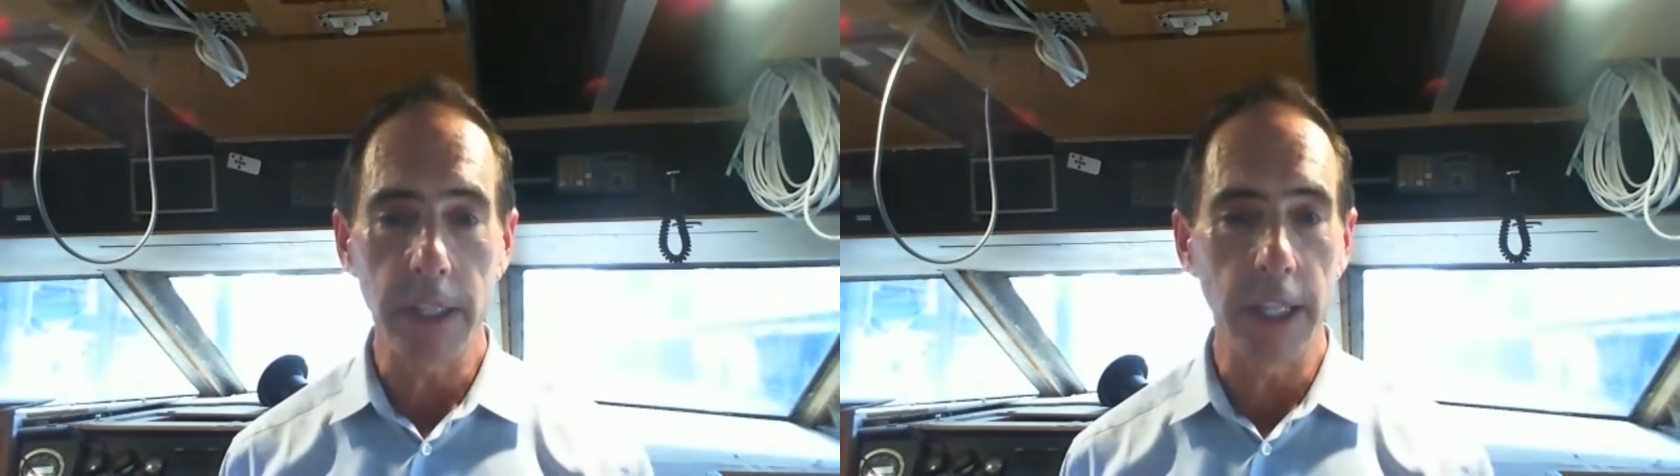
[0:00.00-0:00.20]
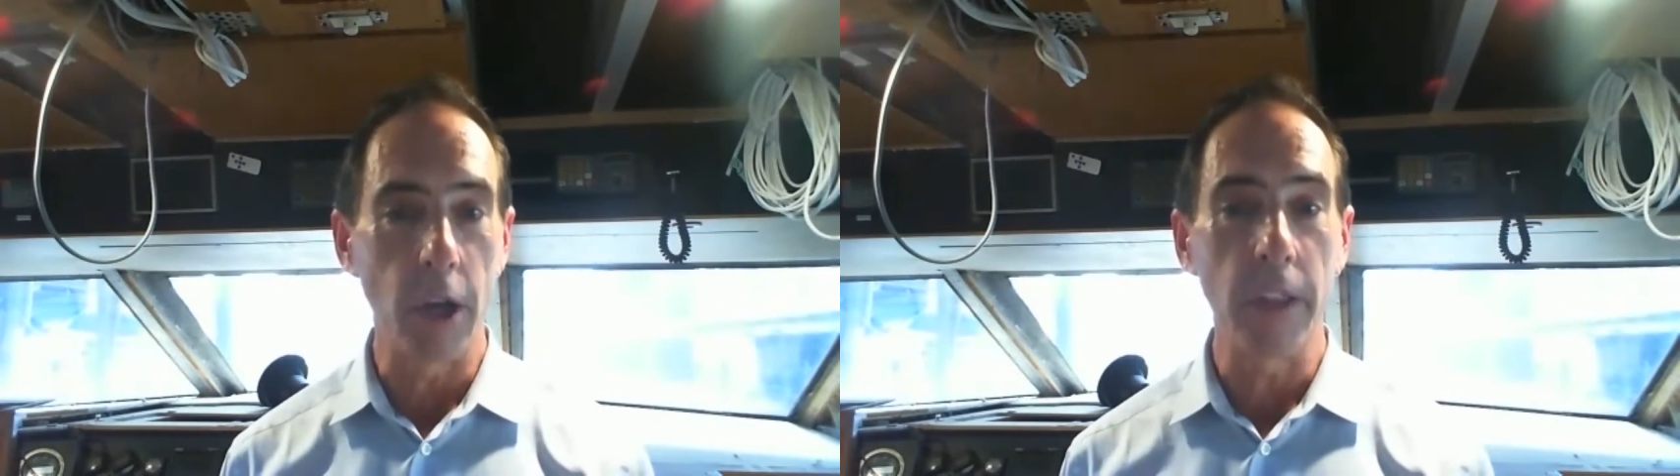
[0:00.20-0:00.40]

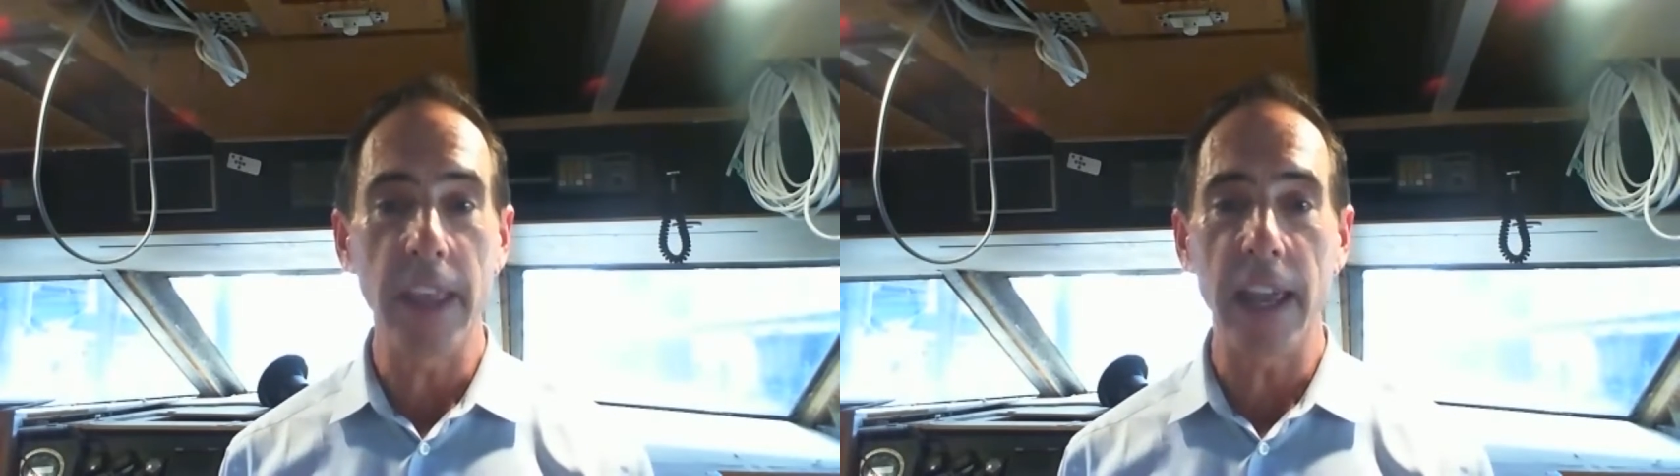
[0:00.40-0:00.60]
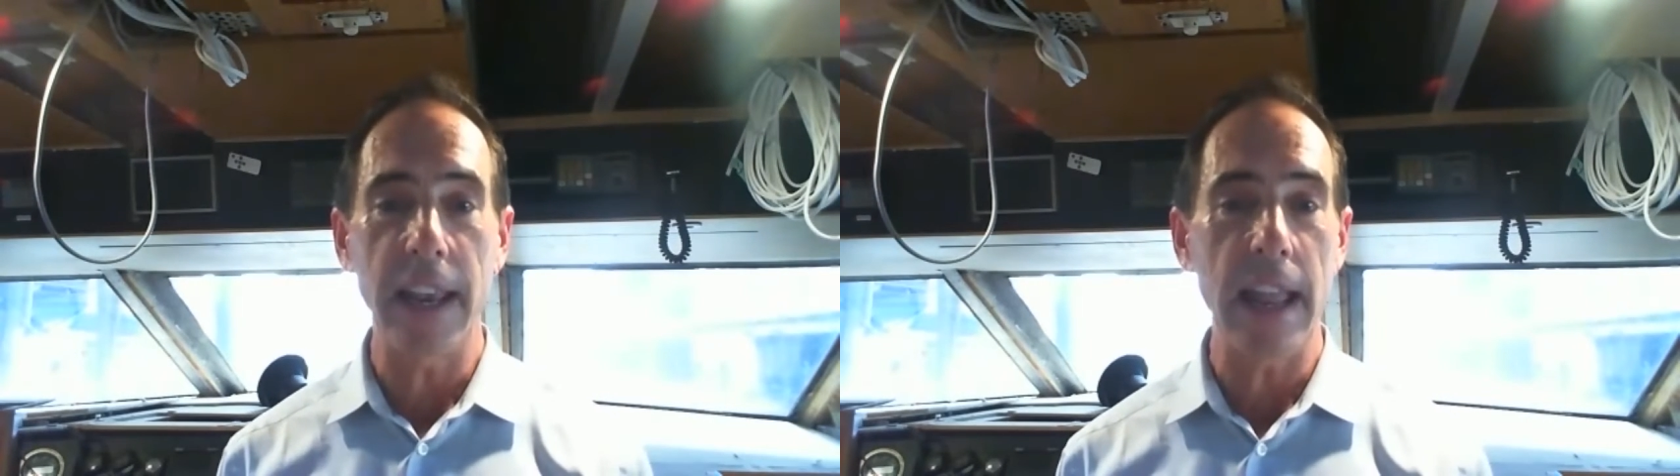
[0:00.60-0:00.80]
and on
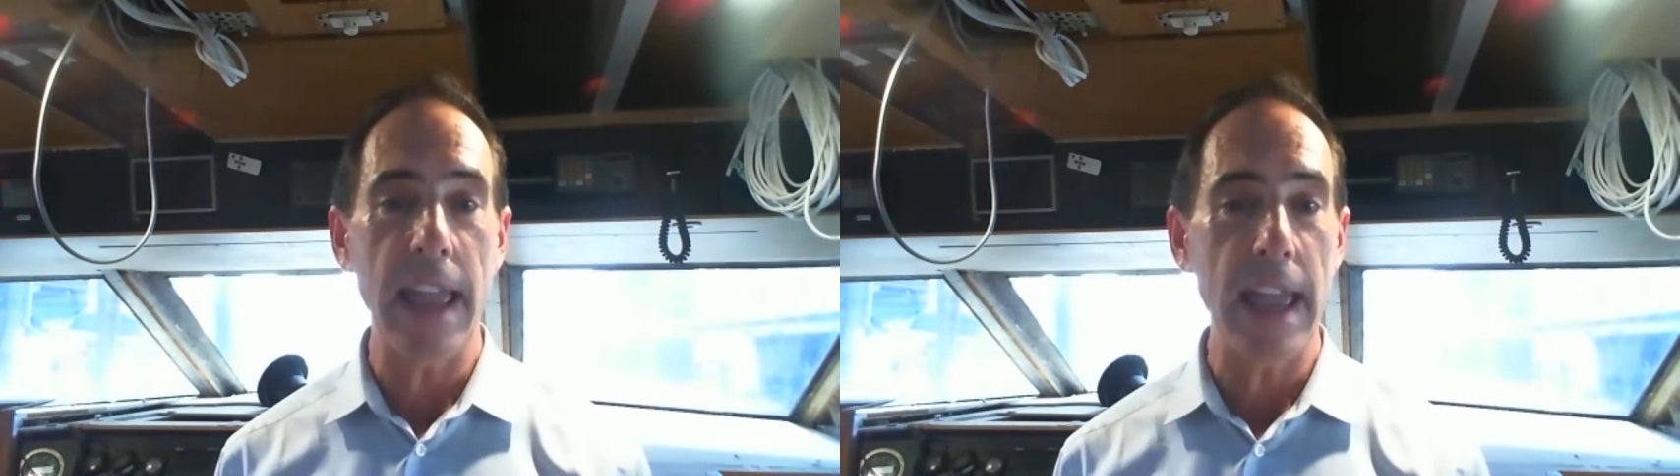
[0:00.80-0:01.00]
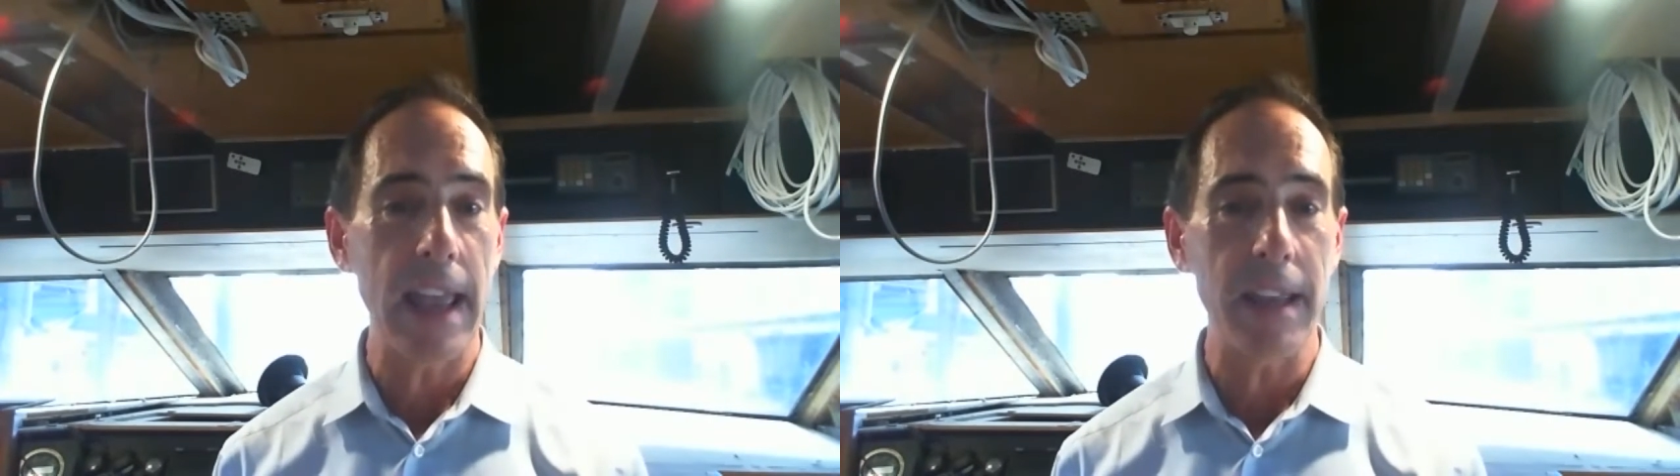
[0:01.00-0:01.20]
that
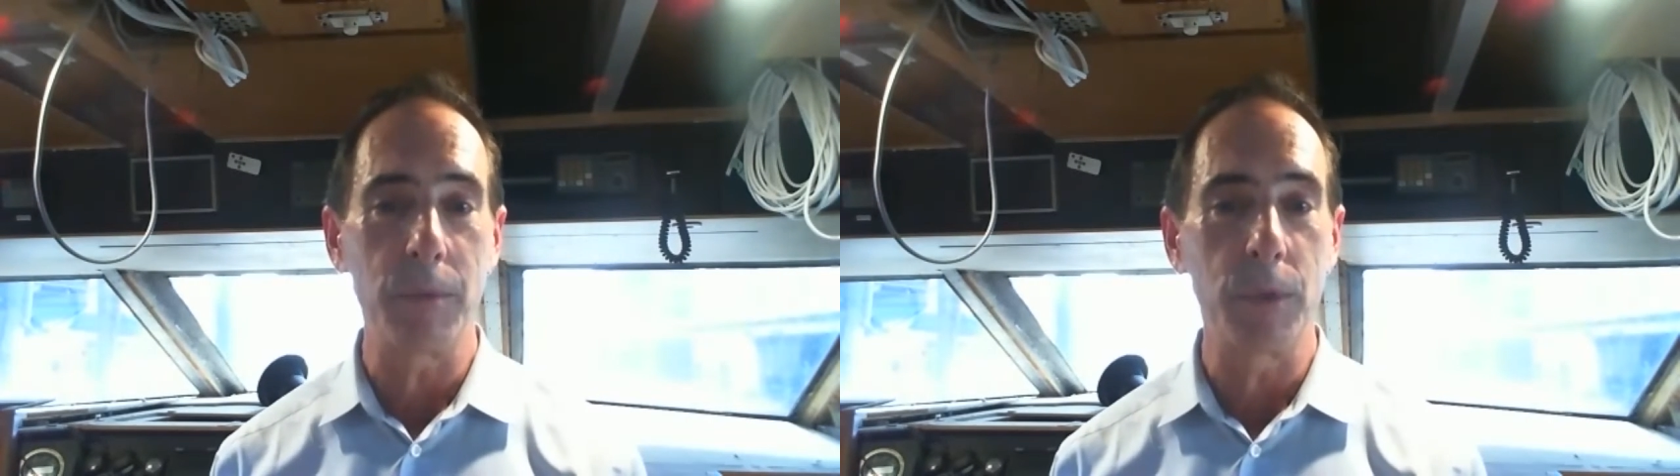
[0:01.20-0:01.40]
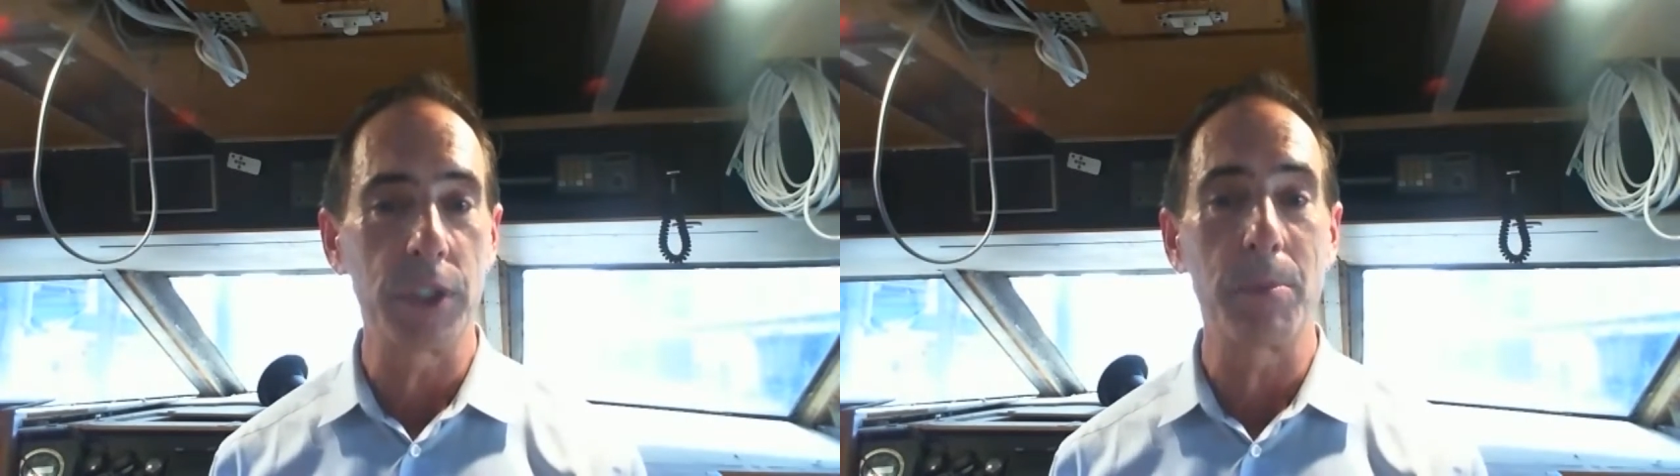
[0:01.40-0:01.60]
hat
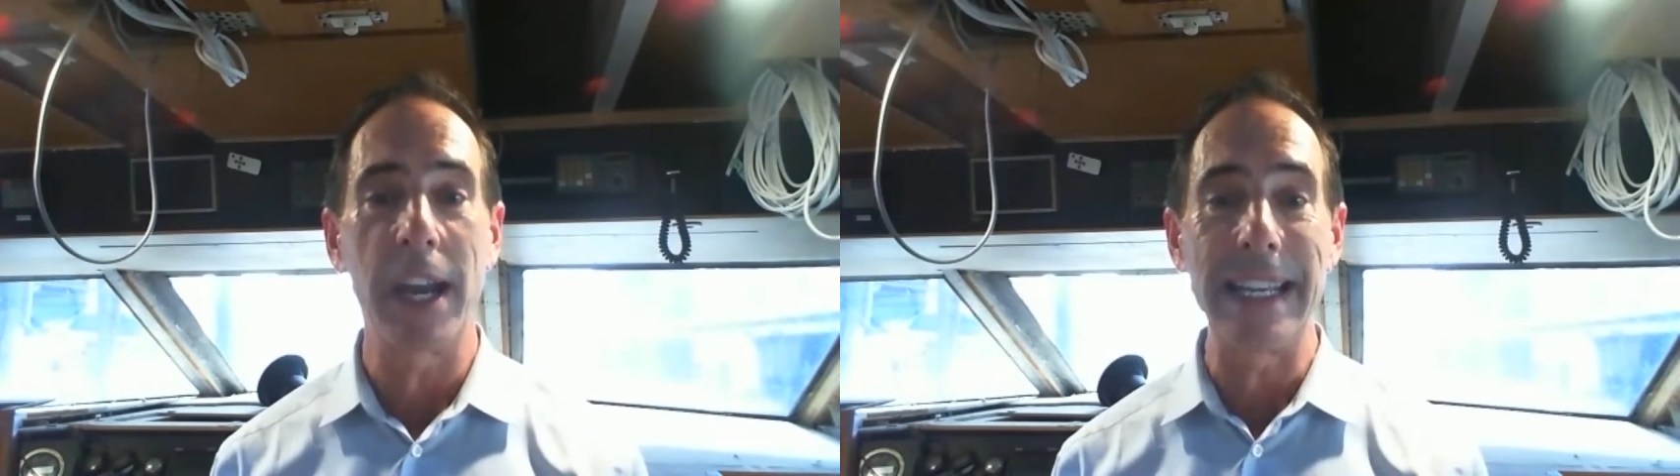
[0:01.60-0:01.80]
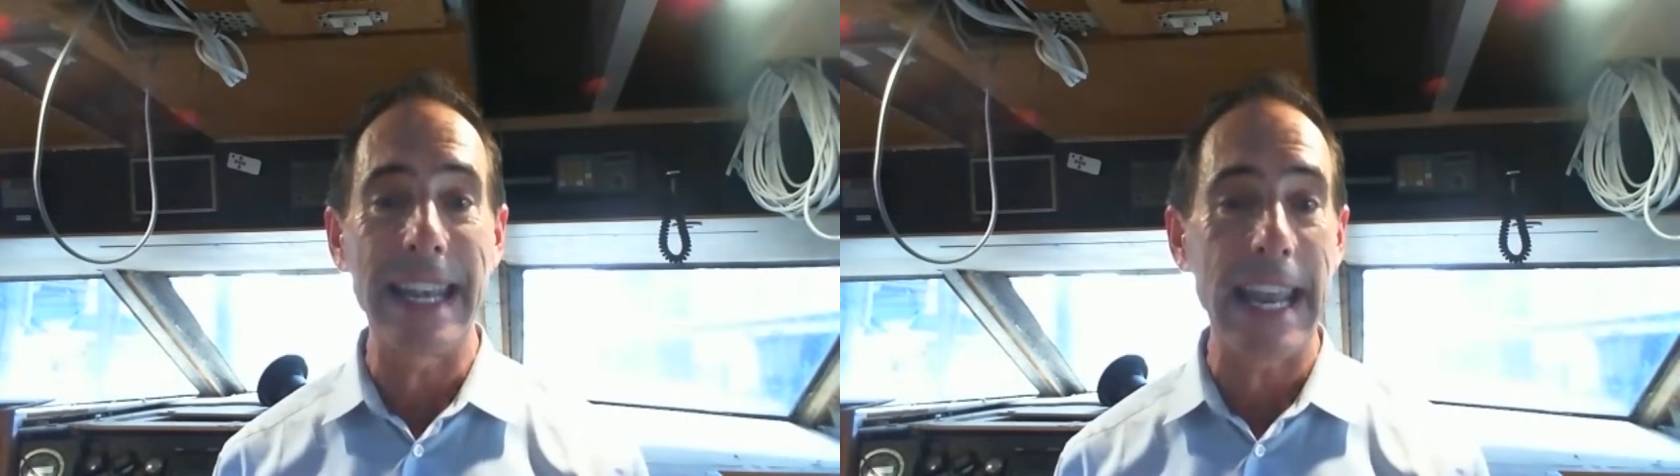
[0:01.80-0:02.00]
was
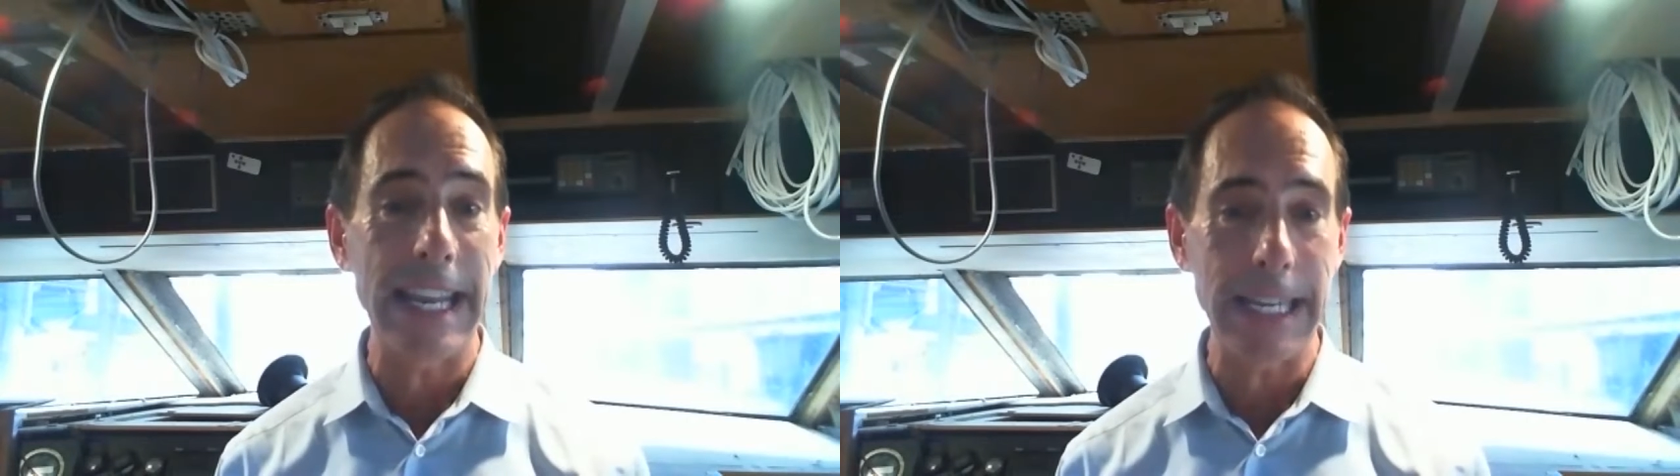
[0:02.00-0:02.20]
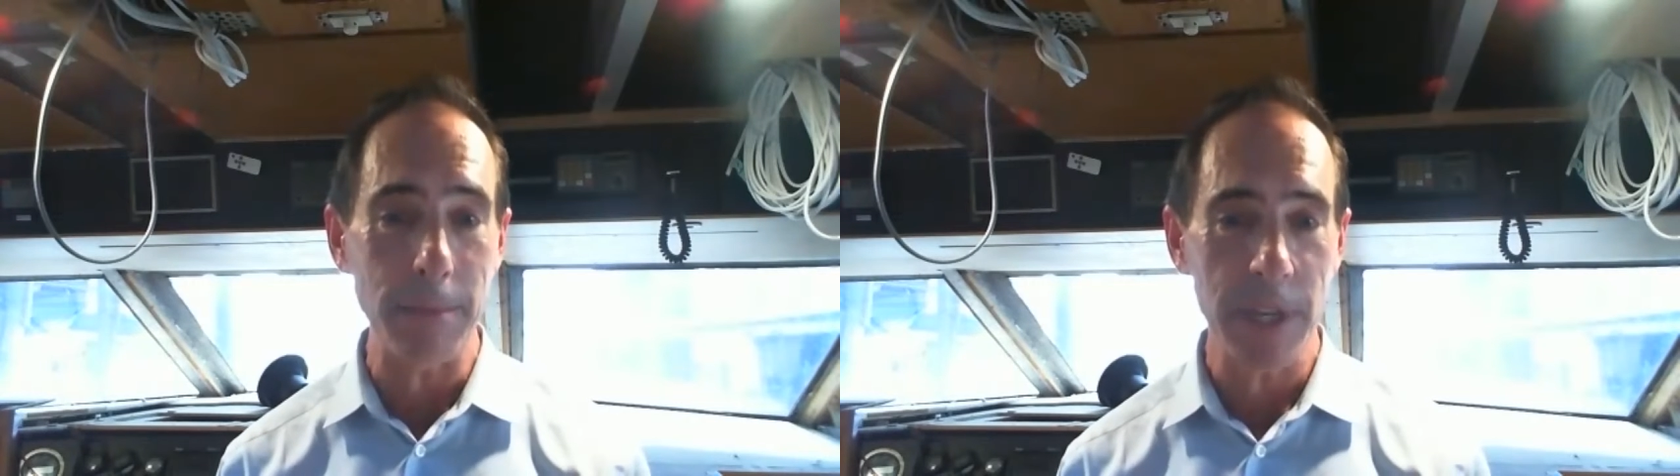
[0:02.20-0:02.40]
my
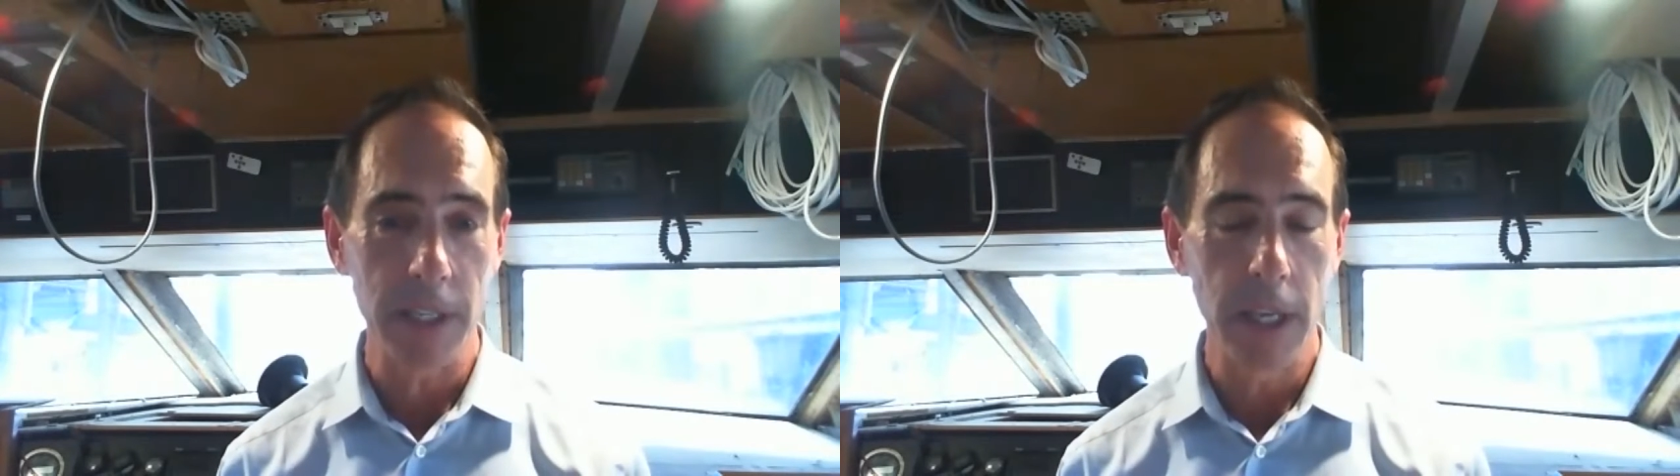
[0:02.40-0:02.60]
name.